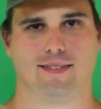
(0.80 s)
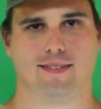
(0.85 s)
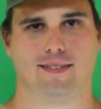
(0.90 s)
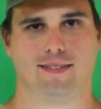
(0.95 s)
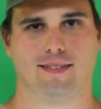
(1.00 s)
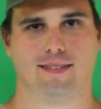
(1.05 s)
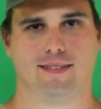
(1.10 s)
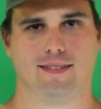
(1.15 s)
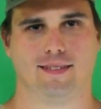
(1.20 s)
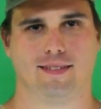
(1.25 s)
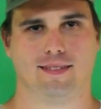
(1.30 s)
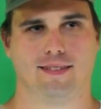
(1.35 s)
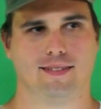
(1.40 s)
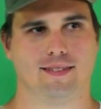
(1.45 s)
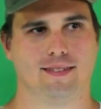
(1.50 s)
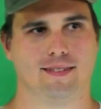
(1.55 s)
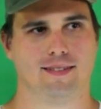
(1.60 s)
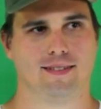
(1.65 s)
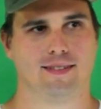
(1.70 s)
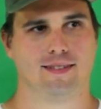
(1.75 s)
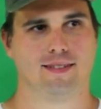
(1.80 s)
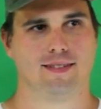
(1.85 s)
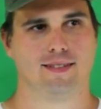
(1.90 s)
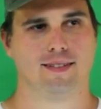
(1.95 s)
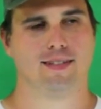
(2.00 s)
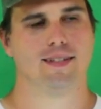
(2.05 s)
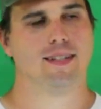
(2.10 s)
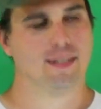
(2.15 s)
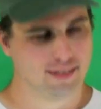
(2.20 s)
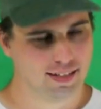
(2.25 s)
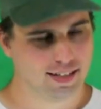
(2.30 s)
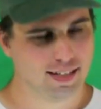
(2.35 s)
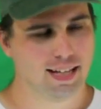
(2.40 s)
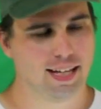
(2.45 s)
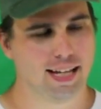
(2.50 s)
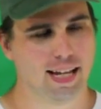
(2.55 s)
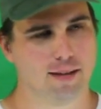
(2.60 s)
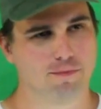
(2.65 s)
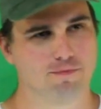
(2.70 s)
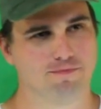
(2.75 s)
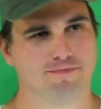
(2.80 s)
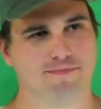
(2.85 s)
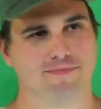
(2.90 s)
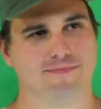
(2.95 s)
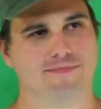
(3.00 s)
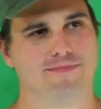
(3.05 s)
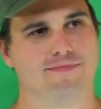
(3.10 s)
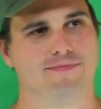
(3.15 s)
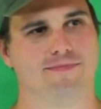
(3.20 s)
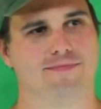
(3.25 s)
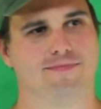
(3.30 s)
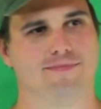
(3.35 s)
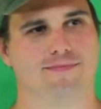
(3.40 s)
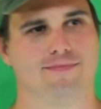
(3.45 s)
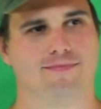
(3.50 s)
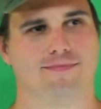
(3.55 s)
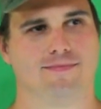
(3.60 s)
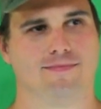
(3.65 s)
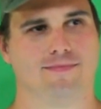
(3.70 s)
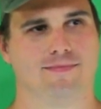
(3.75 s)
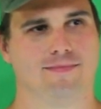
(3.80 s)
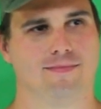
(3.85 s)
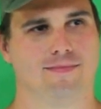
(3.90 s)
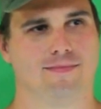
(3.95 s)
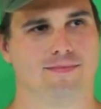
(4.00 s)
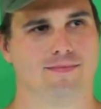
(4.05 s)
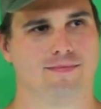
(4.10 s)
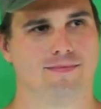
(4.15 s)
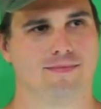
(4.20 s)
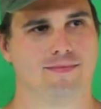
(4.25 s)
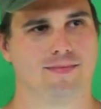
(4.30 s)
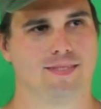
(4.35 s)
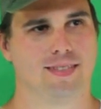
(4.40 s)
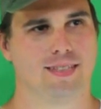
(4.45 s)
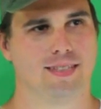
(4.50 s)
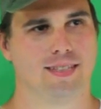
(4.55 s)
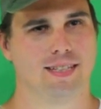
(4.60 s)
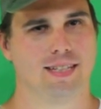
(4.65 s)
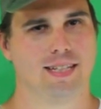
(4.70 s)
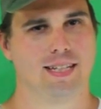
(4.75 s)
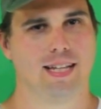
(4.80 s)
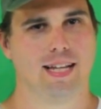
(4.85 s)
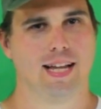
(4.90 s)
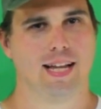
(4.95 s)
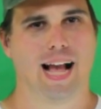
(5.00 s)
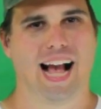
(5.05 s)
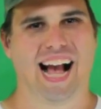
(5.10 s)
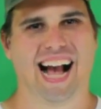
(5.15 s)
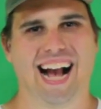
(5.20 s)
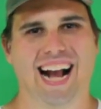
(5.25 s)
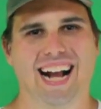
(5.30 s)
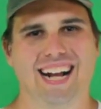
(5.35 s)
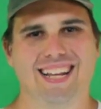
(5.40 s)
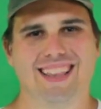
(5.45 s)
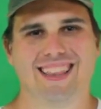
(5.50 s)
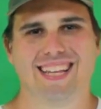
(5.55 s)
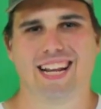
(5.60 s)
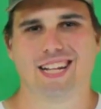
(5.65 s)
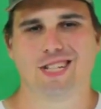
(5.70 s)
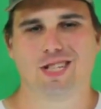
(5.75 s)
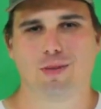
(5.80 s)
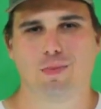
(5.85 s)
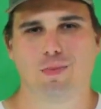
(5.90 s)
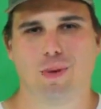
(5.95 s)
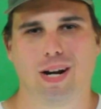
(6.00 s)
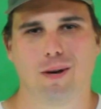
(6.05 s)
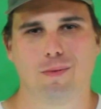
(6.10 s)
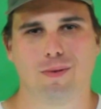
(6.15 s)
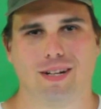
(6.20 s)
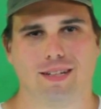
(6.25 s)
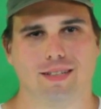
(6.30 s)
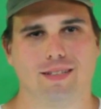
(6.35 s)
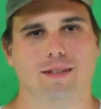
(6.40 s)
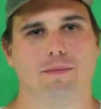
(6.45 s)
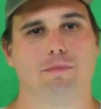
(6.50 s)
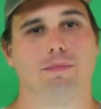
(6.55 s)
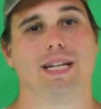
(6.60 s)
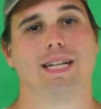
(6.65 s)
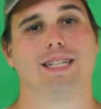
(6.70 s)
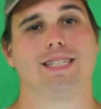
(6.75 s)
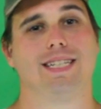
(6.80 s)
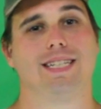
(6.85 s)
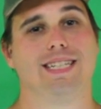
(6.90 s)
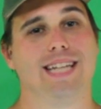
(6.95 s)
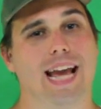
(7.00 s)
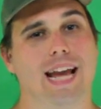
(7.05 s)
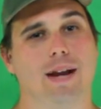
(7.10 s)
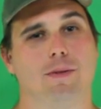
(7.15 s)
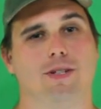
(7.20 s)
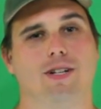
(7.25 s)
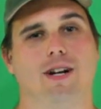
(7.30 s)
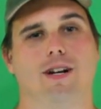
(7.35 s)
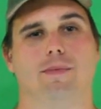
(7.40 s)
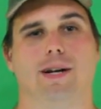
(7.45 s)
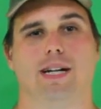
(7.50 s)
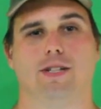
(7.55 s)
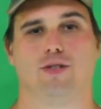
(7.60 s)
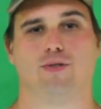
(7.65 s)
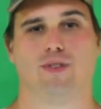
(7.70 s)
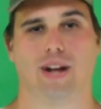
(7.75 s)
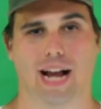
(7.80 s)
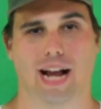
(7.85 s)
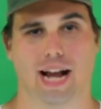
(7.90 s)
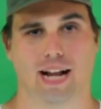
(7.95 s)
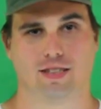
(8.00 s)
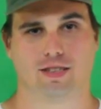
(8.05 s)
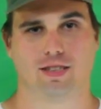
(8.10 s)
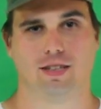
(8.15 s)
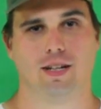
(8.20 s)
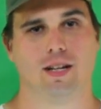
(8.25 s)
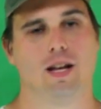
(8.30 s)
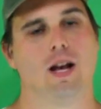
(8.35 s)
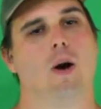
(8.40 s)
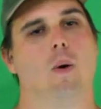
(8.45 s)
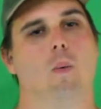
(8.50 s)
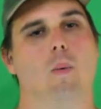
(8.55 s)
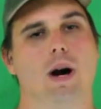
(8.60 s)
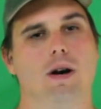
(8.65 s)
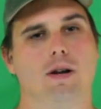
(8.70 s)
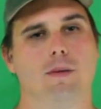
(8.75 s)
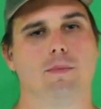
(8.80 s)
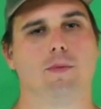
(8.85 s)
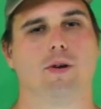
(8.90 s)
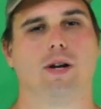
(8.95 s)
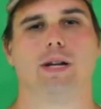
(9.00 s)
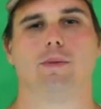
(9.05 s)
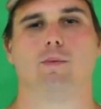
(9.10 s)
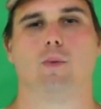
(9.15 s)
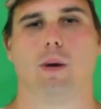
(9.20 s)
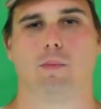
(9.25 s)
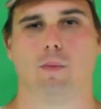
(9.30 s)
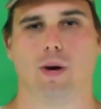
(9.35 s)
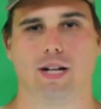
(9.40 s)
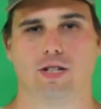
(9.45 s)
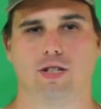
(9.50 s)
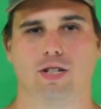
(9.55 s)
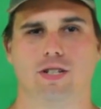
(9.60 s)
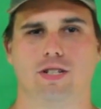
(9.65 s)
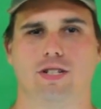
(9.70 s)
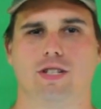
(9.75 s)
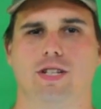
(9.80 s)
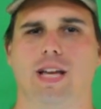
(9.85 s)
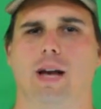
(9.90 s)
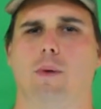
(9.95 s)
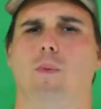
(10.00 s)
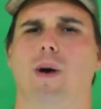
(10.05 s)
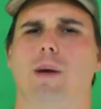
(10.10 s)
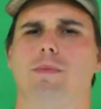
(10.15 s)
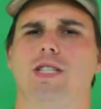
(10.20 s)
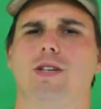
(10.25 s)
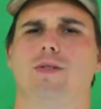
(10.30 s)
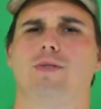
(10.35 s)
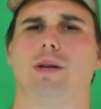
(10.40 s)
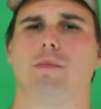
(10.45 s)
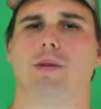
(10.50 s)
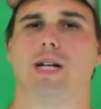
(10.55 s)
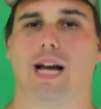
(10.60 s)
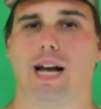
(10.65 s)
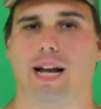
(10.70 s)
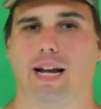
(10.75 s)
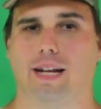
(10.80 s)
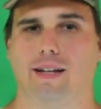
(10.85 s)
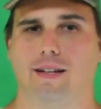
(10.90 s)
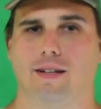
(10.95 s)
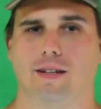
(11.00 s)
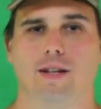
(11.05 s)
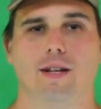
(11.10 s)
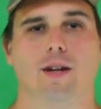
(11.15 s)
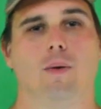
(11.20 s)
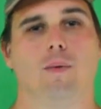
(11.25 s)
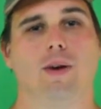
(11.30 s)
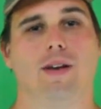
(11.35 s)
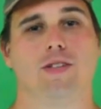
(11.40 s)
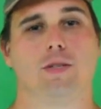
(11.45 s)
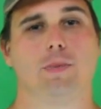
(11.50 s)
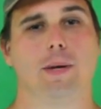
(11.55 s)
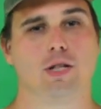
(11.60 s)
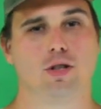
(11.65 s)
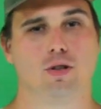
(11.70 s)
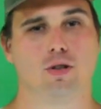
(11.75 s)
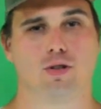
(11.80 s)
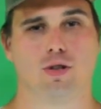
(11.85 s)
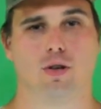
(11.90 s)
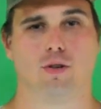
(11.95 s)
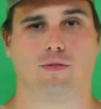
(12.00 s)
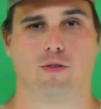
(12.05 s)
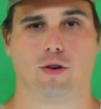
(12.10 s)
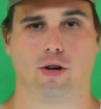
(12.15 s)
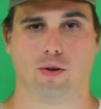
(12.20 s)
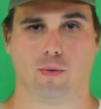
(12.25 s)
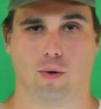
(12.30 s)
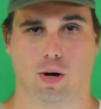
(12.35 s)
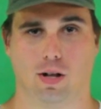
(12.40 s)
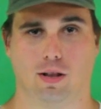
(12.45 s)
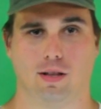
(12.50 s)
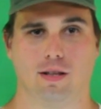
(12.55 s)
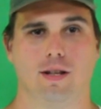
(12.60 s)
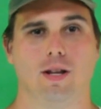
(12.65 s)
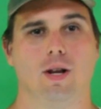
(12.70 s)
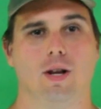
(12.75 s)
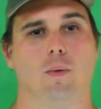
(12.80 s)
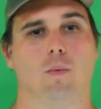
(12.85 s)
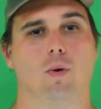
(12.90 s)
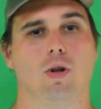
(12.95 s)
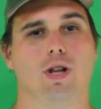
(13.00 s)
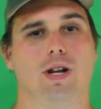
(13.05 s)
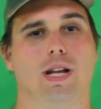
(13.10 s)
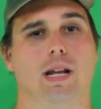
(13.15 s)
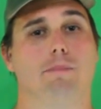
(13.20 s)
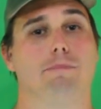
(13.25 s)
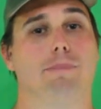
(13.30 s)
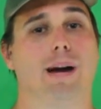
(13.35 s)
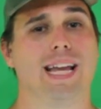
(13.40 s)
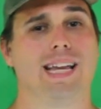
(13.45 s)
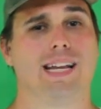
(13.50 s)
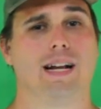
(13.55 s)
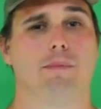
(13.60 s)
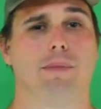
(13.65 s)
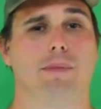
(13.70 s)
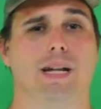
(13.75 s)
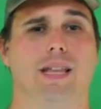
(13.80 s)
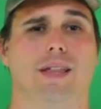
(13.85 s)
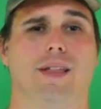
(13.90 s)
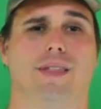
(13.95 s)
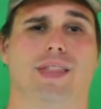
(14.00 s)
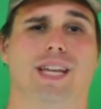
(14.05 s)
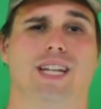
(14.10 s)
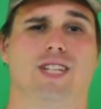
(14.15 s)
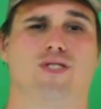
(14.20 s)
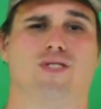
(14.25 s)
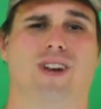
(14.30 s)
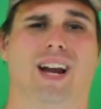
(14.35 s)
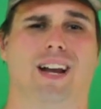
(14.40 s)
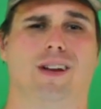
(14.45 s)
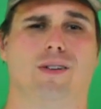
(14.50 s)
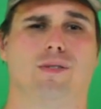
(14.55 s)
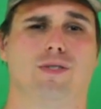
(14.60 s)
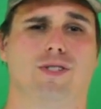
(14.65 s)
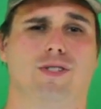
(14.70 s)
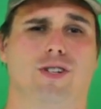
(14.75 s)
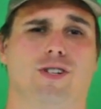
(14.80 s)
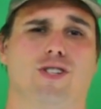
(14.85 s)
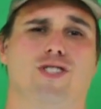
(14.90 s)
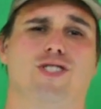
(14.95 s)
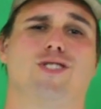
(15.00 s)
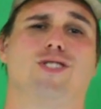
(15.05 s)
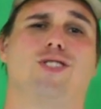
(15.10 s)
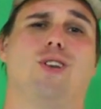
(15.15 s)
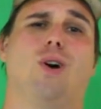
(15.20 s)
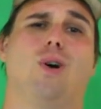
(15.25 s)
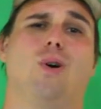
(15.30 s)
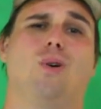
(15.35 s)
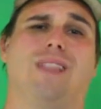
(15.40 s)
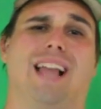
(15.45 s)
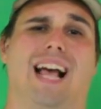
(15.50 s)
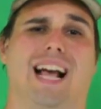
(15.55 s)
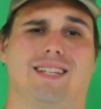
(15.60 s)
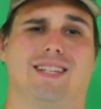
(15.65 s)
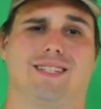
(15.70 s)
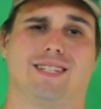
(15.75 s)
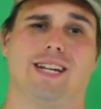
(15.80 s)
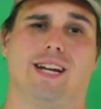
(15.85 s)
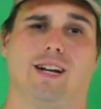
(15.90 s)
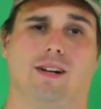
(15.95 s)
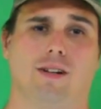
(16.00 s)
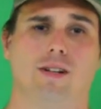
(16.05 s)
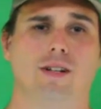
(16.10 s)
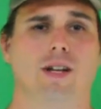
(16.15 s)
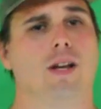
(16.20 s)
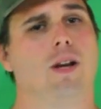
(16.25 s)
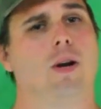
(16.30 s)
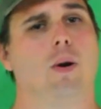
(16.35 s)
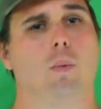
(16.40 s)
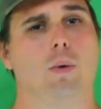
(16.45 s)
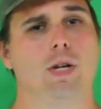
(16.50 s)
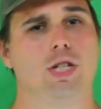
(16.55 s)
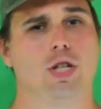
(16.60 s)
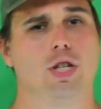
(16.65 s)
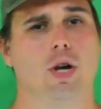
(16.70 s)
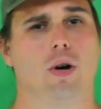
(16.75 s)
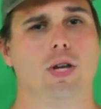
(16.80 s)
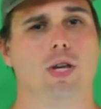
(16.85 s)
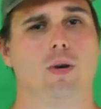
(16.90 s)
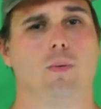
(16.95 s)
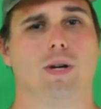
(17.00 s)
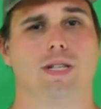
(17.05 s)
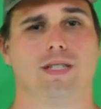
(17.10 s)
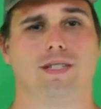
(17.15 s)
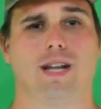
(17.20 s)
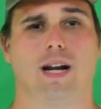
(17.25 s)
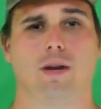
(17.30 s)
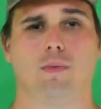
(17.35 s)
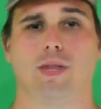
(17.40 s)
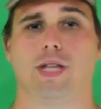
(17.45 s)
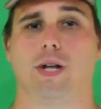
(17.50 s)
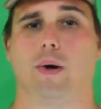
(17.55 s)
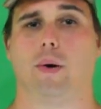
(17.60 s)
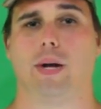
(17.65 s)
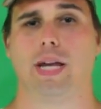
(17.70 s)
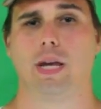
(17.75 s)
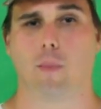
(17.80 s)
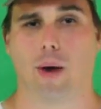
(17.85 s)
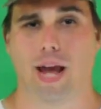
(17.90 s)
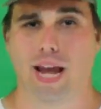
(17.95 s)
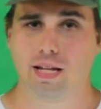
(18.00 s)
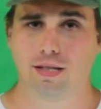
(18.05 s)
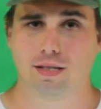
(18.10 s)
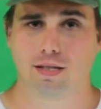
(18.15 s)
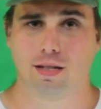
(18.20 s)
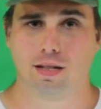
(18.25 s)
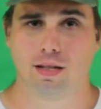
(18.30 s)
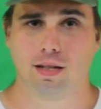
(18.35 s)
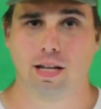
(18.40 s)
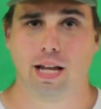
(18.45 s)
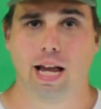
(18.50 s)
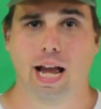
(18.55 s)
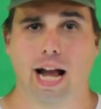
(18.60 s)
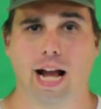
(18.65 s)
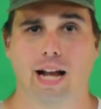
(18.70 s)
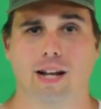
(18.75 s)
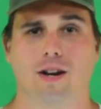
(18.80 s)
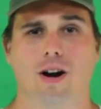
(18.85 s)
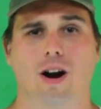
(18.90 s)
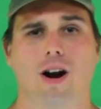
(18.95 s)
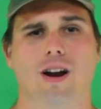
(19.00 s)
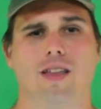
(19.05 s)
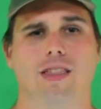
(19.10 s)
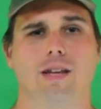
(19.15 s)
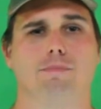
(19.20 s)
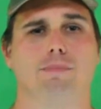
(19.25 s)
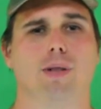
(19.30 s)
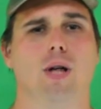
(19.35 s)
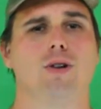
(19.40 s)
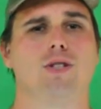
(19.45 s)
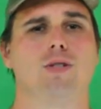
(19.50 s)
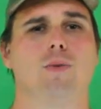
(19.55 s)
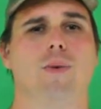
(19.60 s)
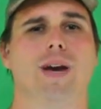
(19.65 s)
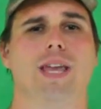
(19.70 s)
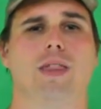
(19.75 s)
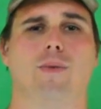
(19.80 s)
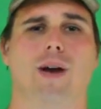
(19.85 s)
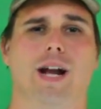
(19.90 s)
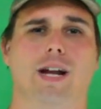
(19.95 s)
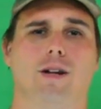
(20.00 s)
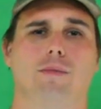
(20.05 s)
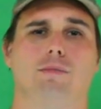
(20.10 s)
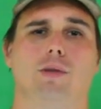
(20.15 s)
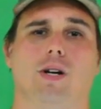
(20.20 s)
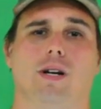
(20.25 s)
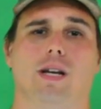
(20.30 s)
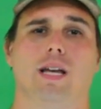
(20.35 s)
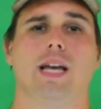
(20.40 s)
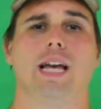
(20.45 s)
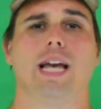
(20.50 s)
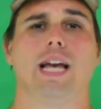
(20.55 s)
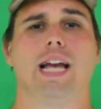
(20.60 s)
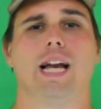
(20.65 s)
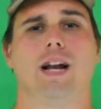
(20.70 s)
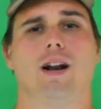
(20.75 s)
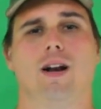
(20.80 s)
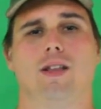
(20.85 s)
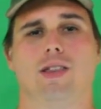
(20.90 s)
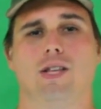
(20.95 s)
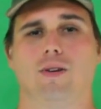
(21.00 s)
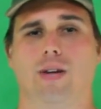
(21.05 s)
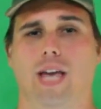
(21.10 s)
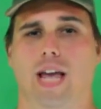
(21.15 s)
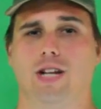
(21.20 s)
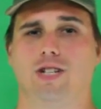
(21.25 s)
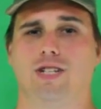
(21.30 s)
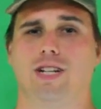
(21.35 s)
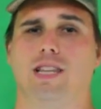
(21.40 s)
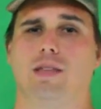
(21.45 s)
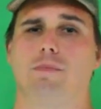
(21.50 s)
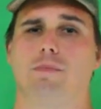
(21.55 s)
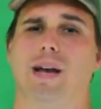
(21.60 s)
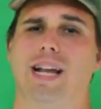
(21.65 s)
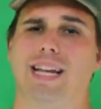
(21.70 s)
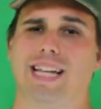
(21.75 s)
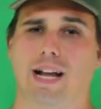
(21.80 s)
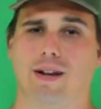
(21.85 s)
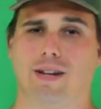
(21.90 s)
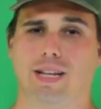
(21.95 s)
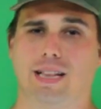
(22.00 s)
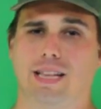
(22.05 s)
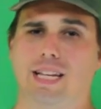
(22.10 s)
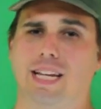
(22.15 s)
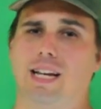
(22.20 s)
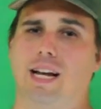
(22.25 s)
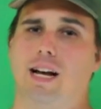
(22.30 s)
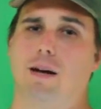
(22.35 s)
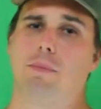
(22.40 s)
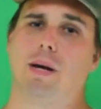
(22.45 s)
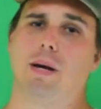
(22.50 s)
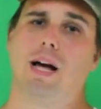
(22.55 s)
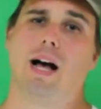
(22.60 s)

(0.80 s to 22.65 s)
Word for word: Hey Jason, you ready to start the show? Yep. Hey, wait, where's your tie? I didn't think I should wear one, because today we're talking about trash. Welcome, Green Web Watchers, to webisode number nine. We have a special show for you all. We'll look at a bike company that thinks triangles are so last year. We show you what's done with your e-waste, and a car that blows away the record book, here on location at the Benton County Cleanup